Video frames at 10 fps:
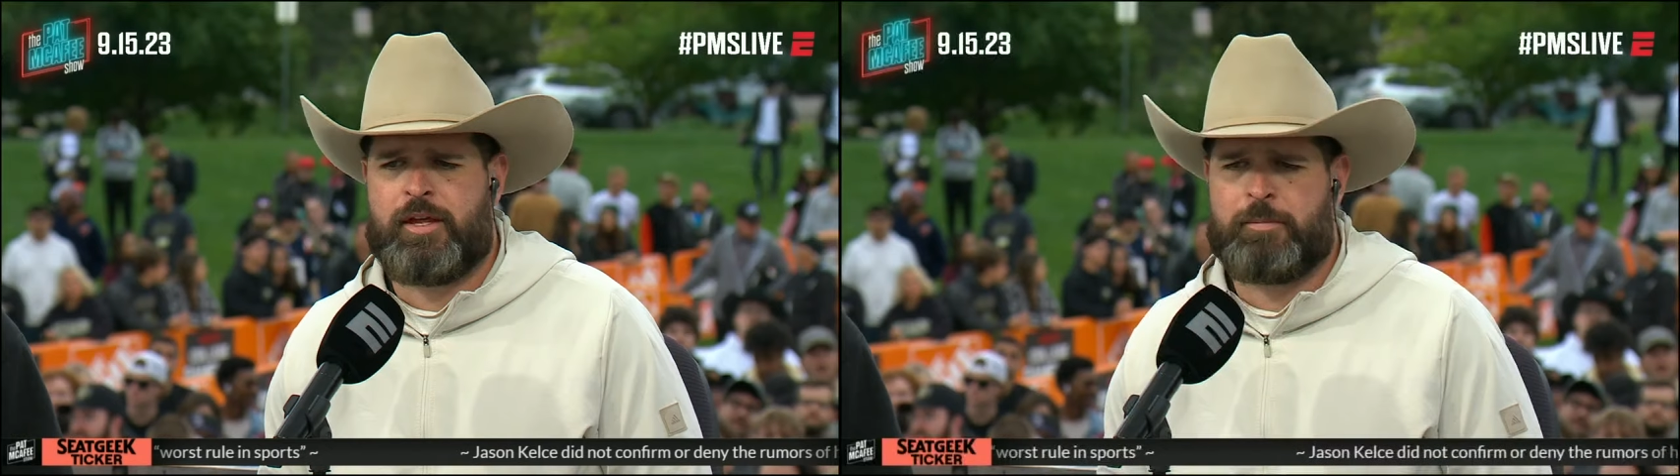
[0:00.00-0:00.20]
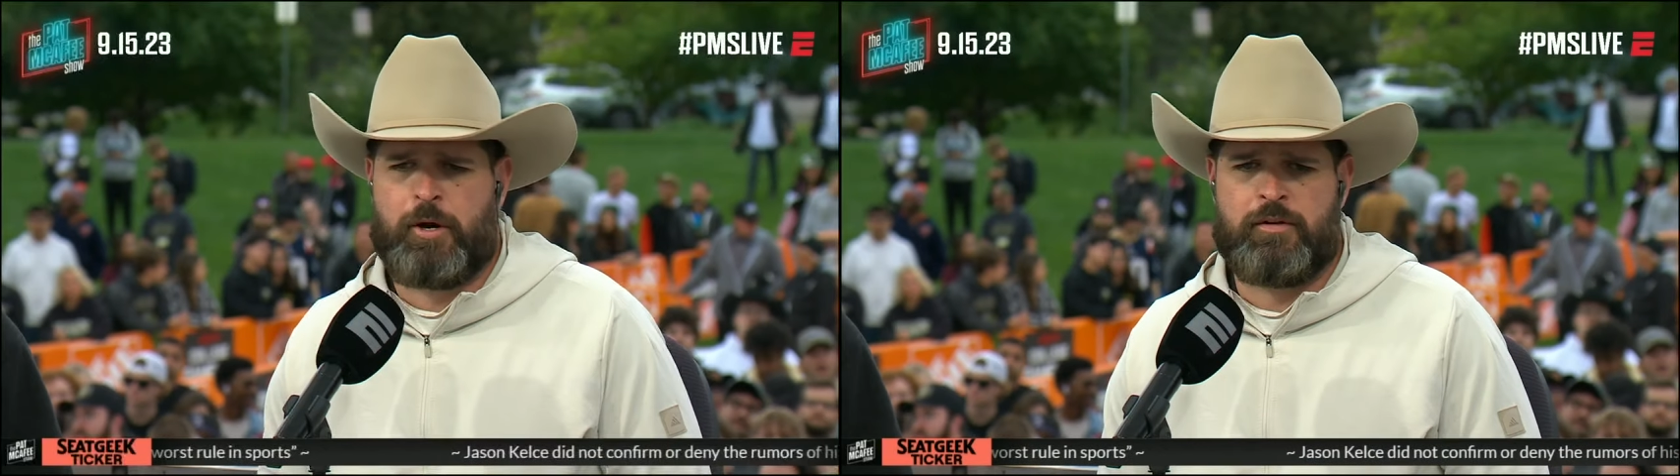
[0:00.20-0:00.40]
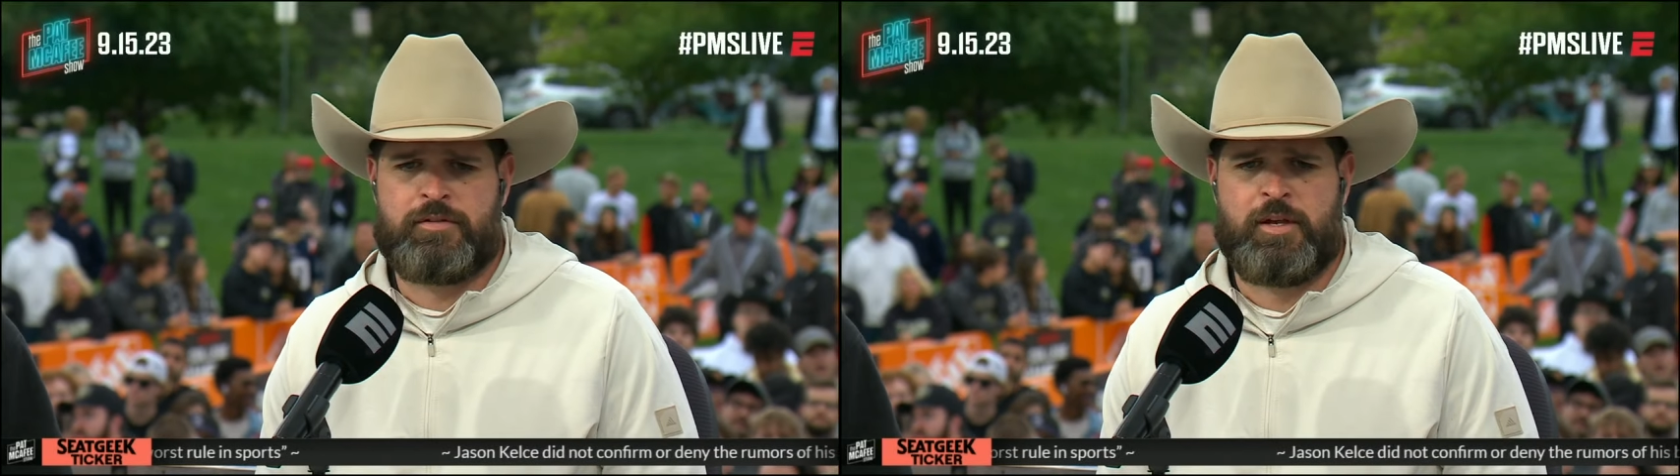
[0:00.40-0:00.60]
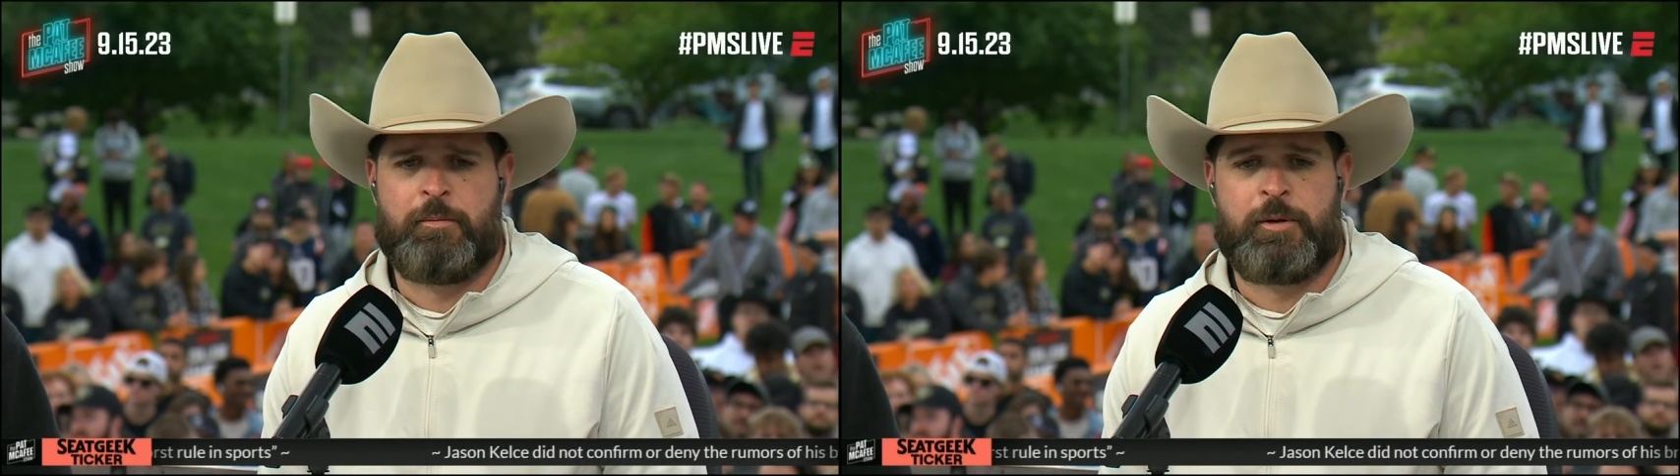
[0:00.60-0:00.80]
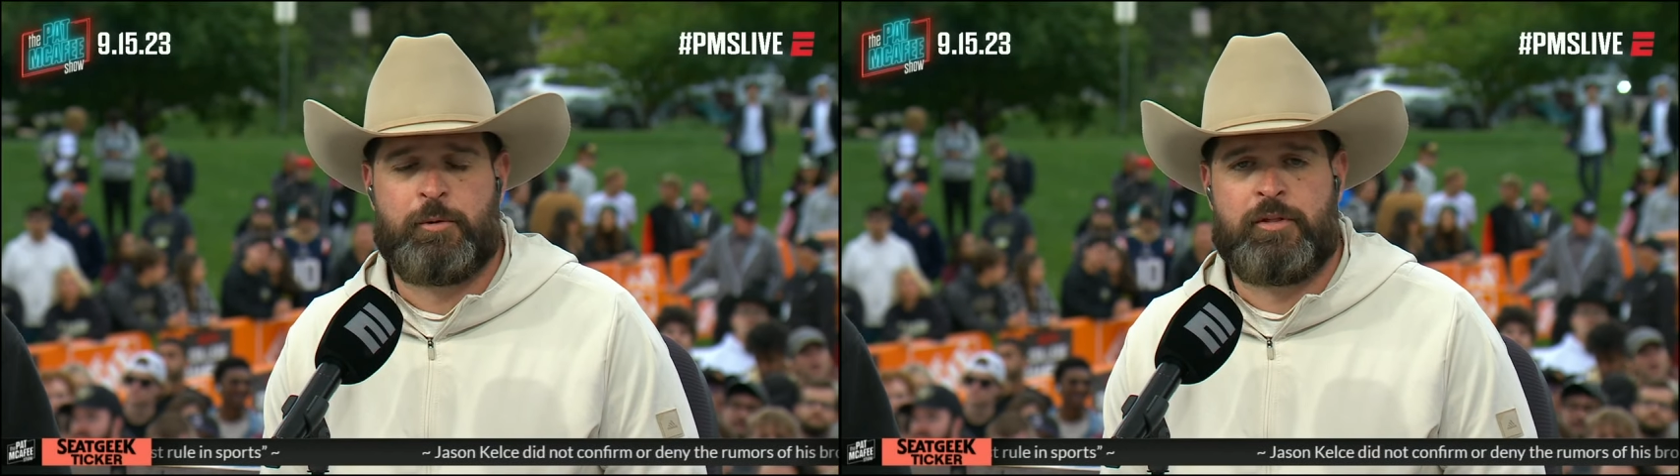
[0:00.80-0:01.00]
think part of
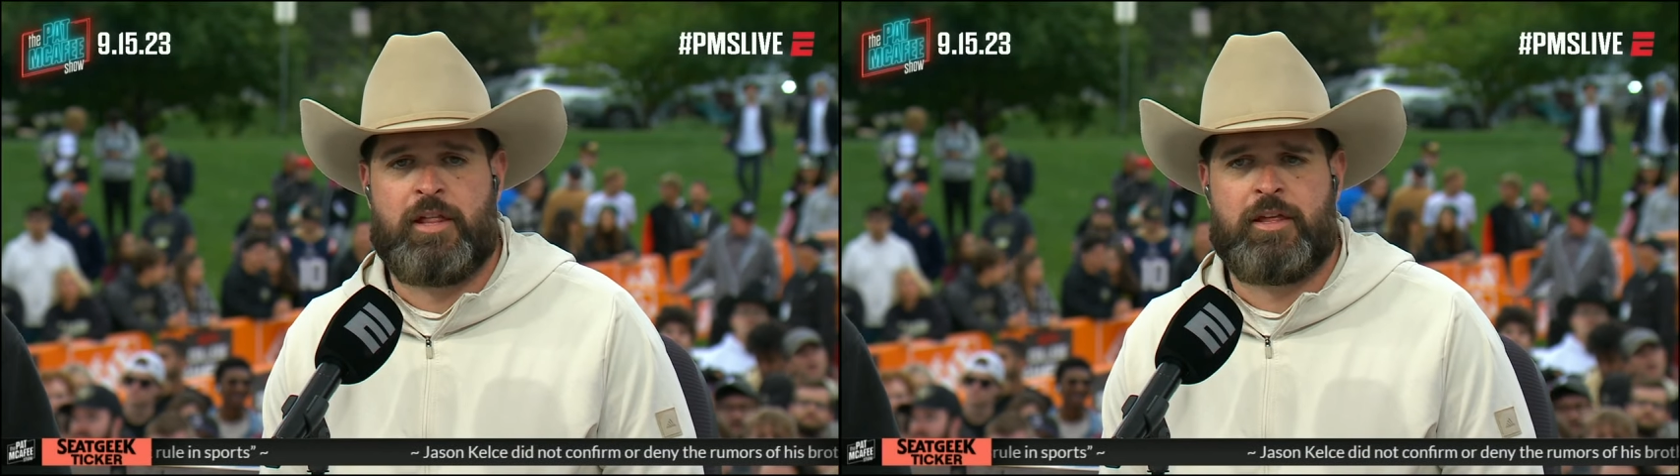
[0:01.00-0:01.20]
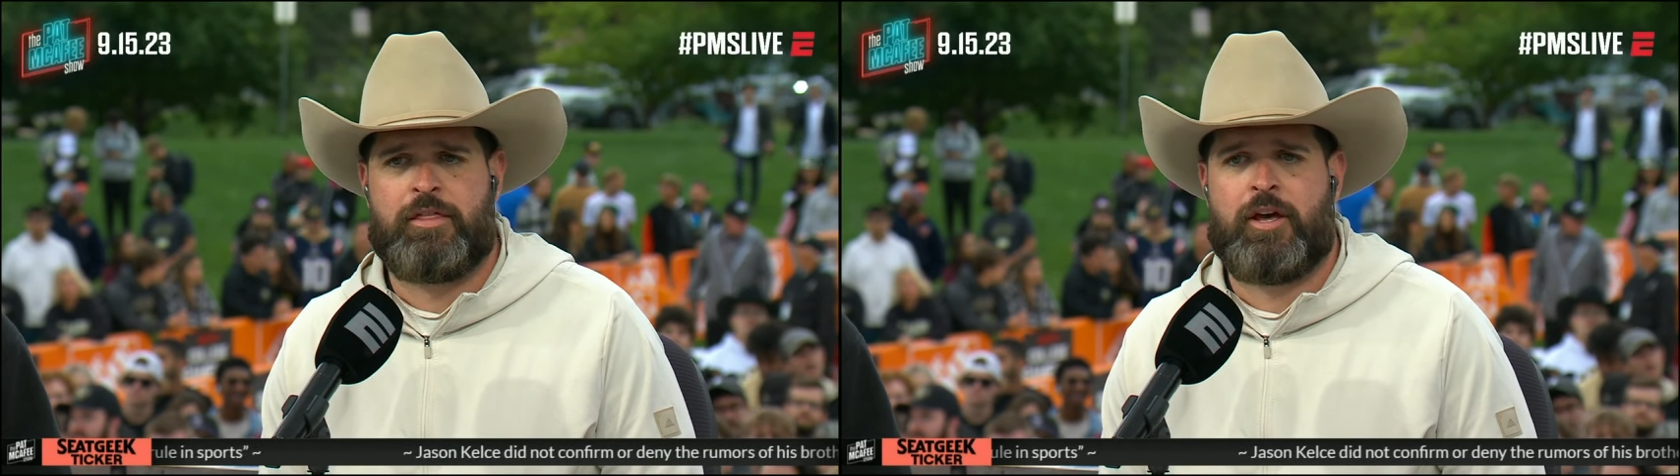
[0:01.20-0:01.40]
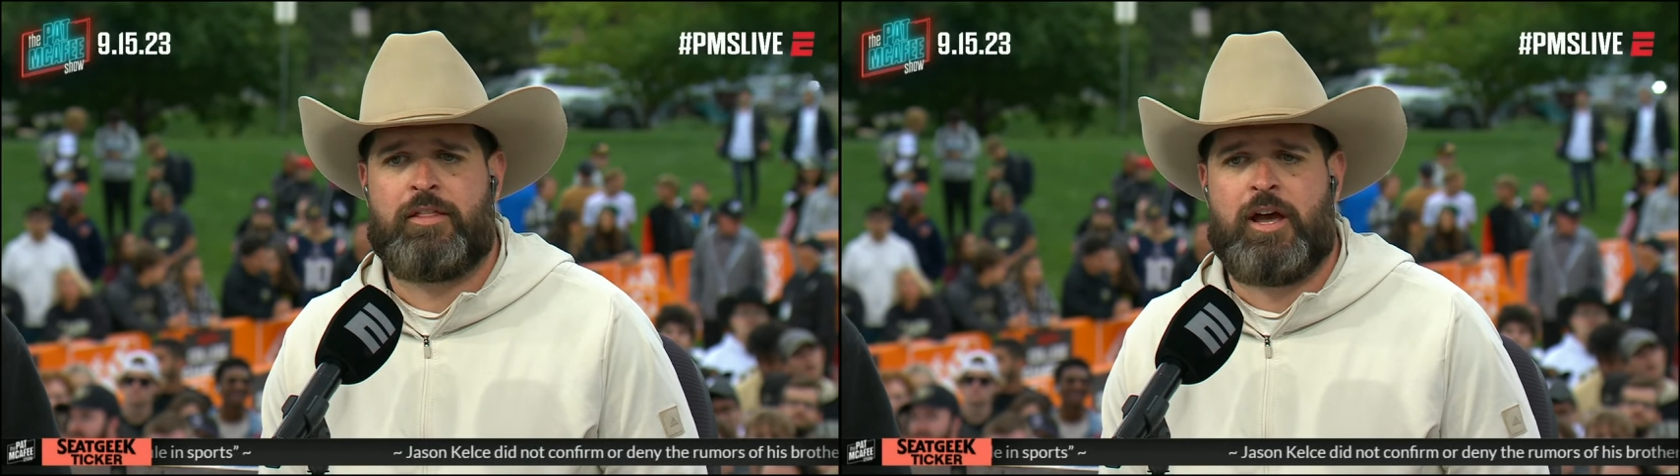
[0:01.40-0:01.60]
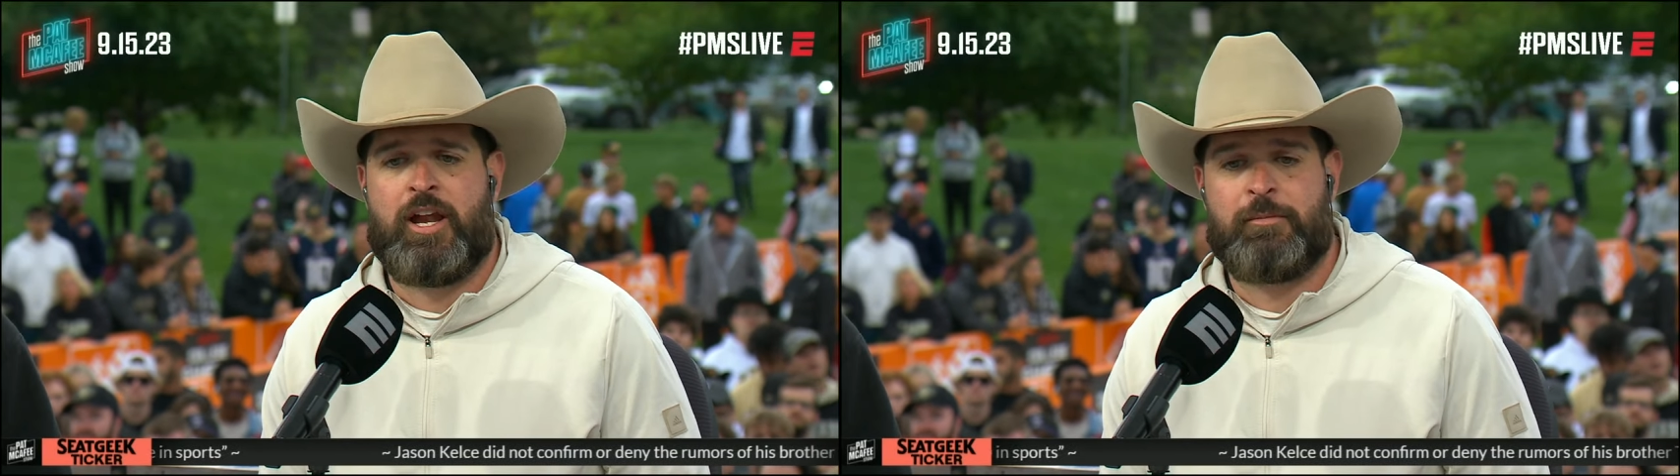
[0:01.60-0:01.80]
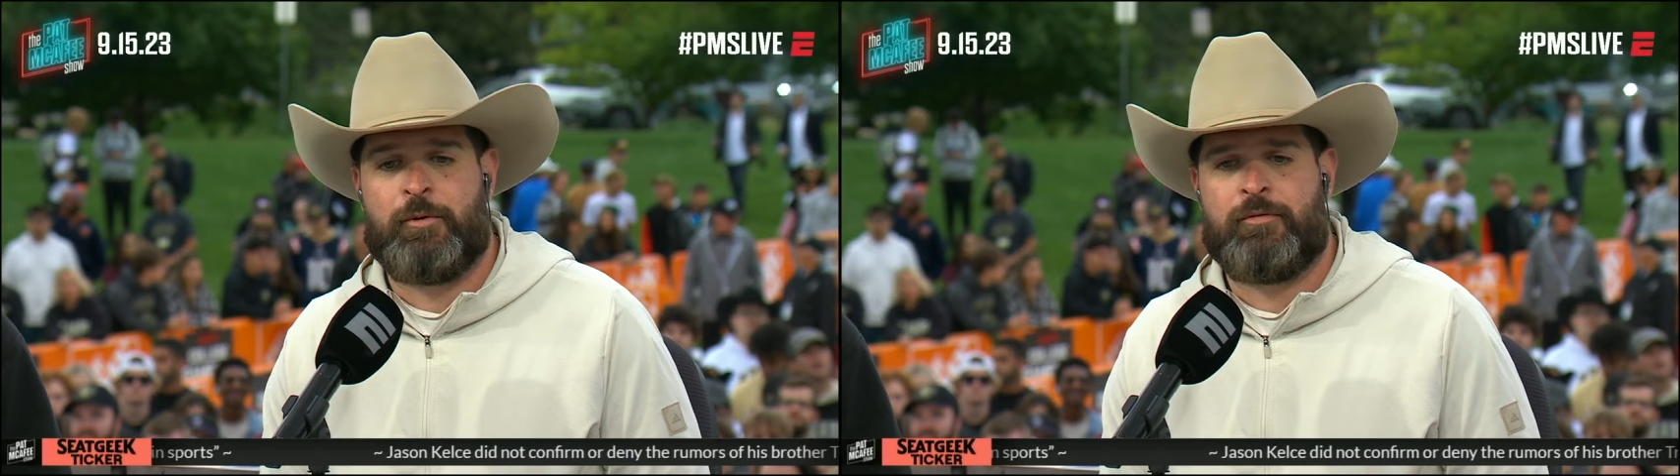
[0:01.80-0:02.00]
some people, that they thought the
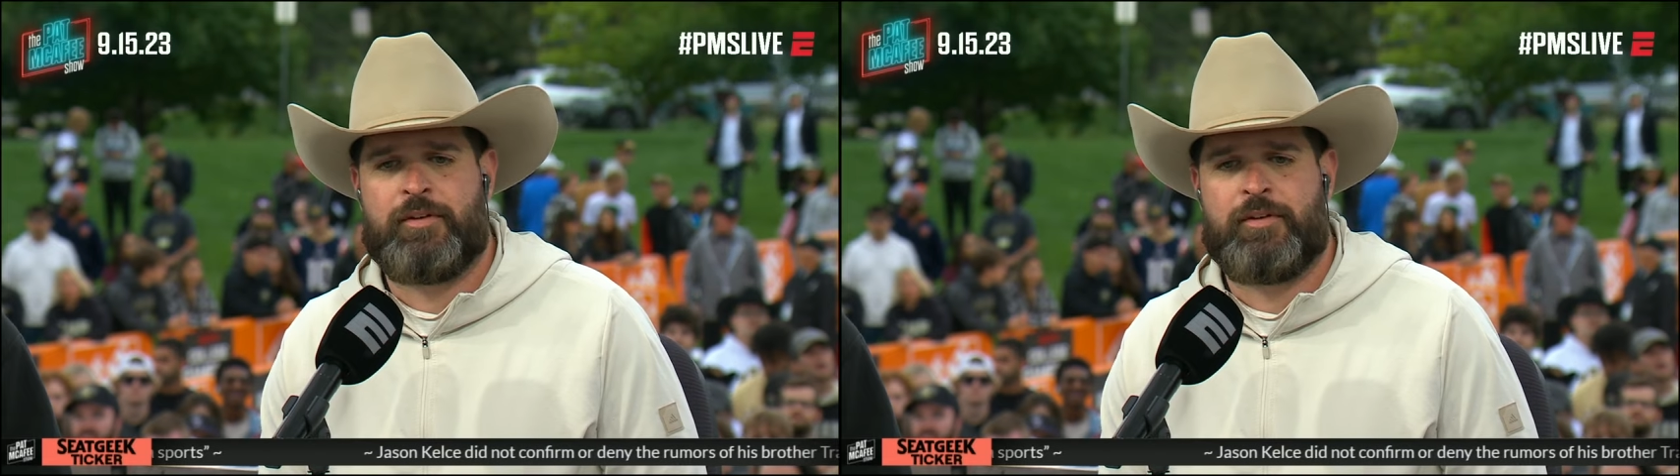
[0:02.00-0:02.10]
honeymoon honeymoon